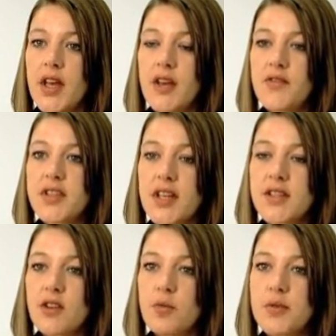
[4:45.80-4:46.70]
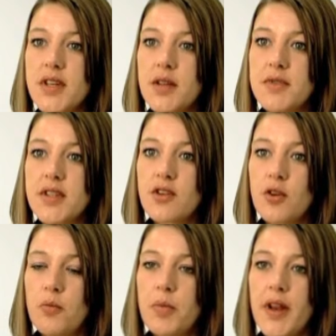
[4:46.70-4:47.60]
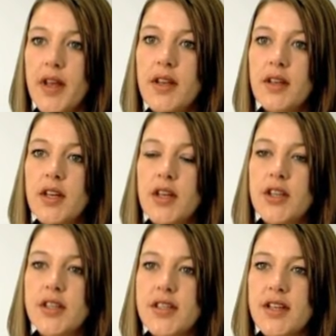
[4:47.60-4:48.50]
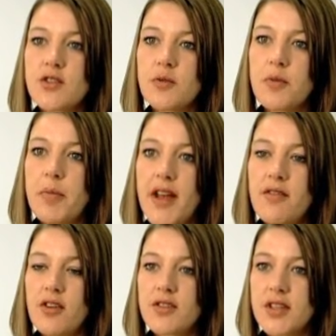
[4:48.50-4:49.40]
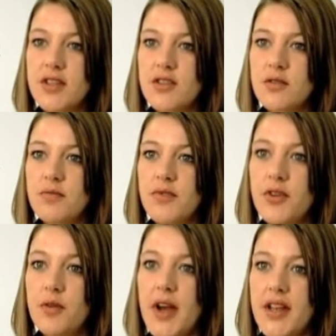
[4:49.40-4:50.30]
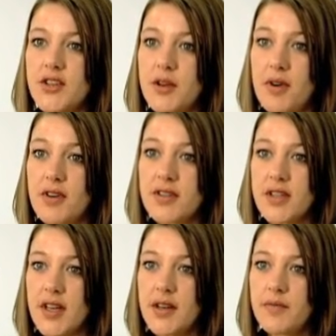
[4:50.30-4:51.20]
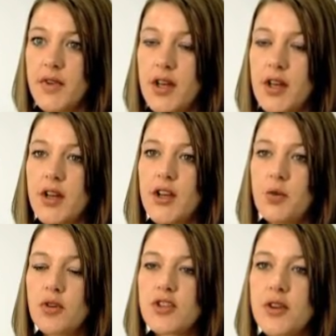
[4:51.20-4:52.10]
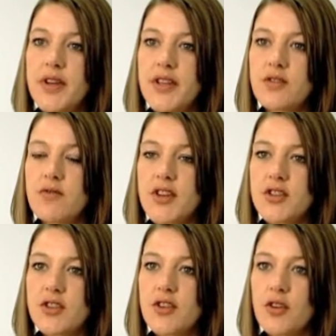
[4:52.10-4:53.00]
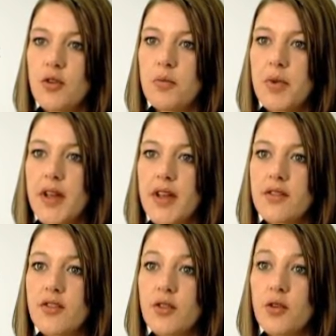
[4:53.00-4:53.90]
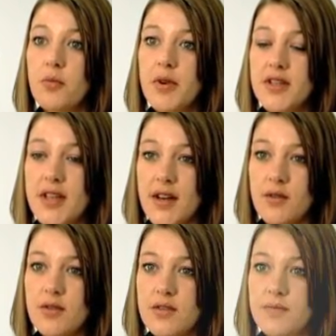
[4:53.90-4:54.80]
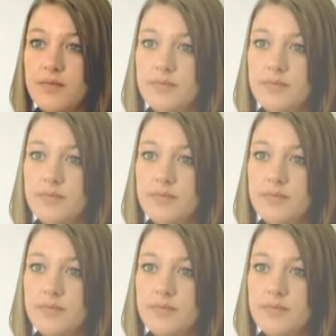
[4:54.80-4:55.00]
If you're setting up as a limited company, you set up the payroll system through HMRC. You also need to register the company through Companies House.